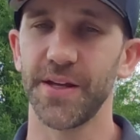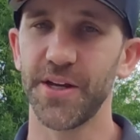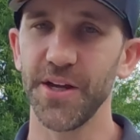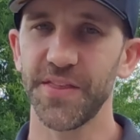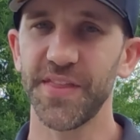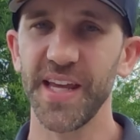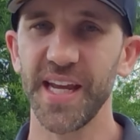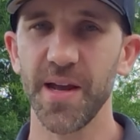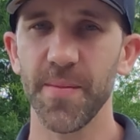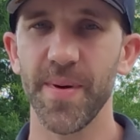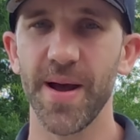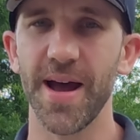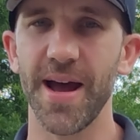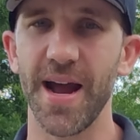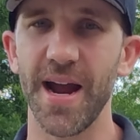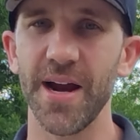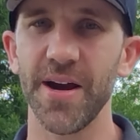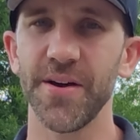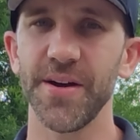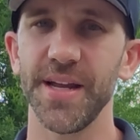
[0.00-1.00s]
good thing about
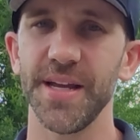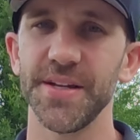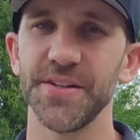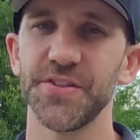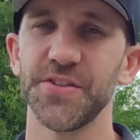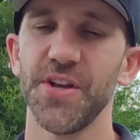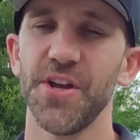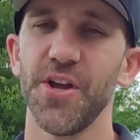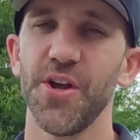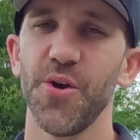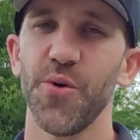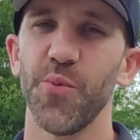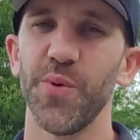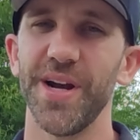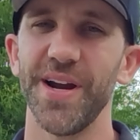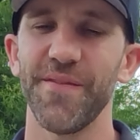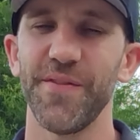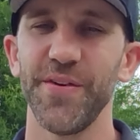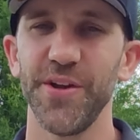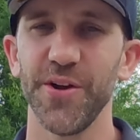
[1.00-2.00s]
iron is
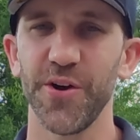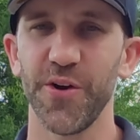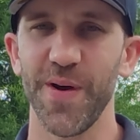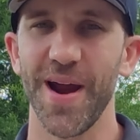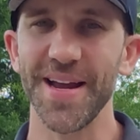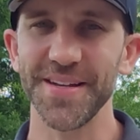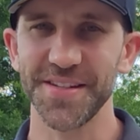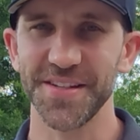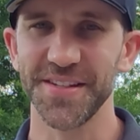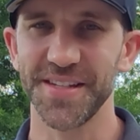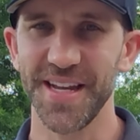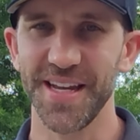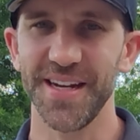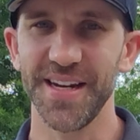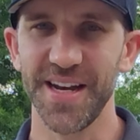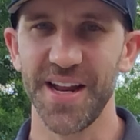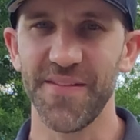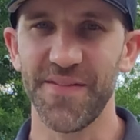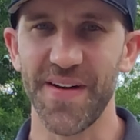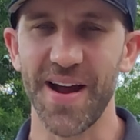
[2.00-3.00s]
whenever your grass is getting
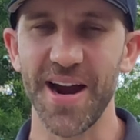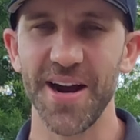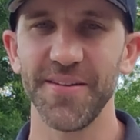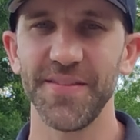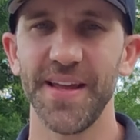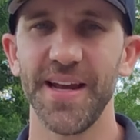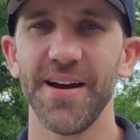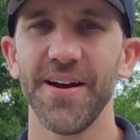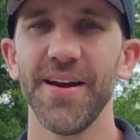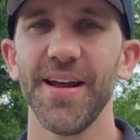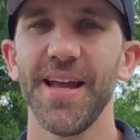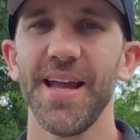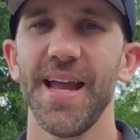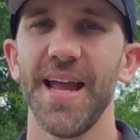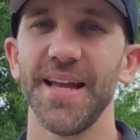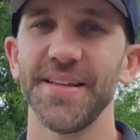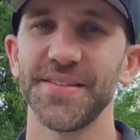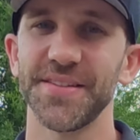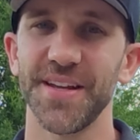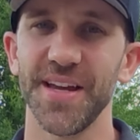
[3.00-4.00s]
enough iron there,
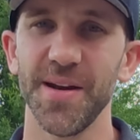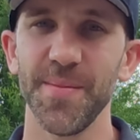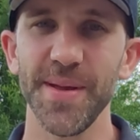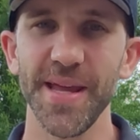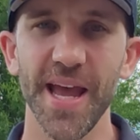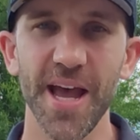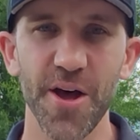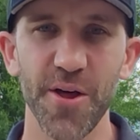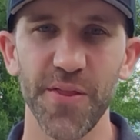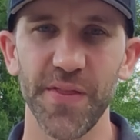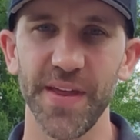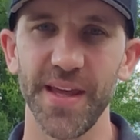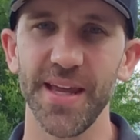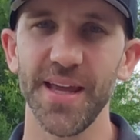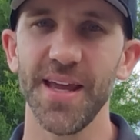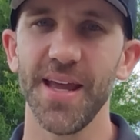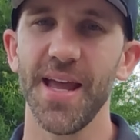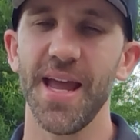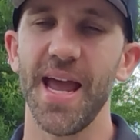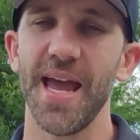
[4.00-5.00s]
it's going to be healthy
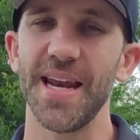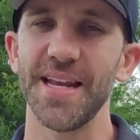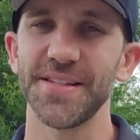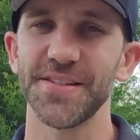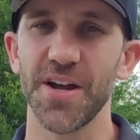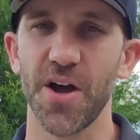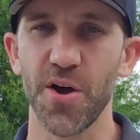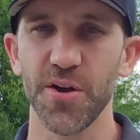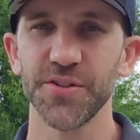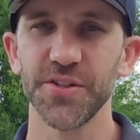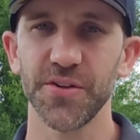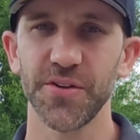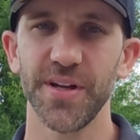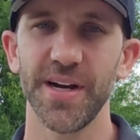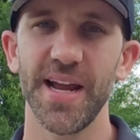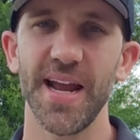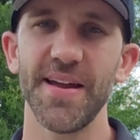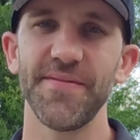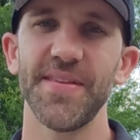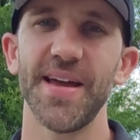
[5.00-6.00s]
and it's also going
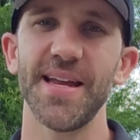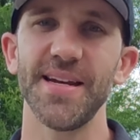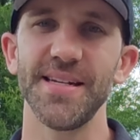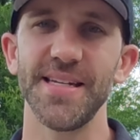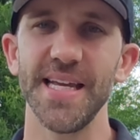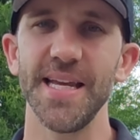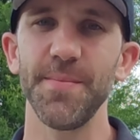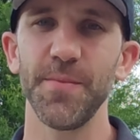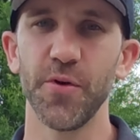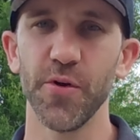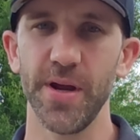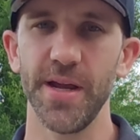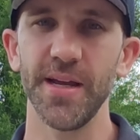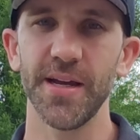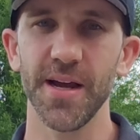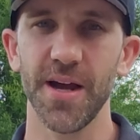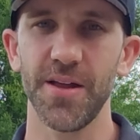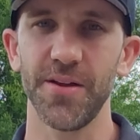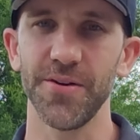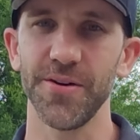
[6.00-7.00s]
to have that deep green
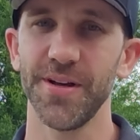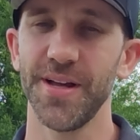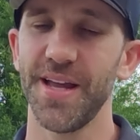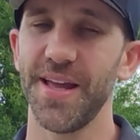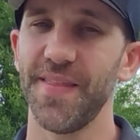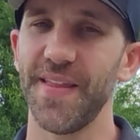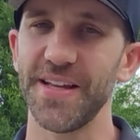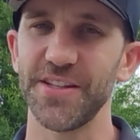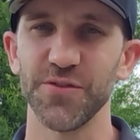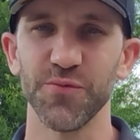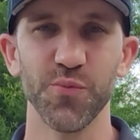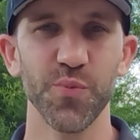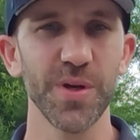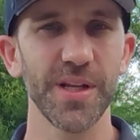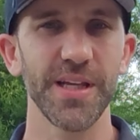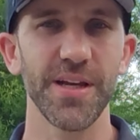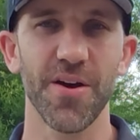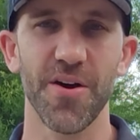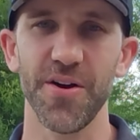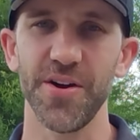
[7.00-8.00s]
color that's
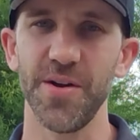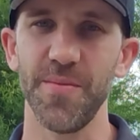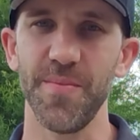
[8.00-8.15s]
really hard to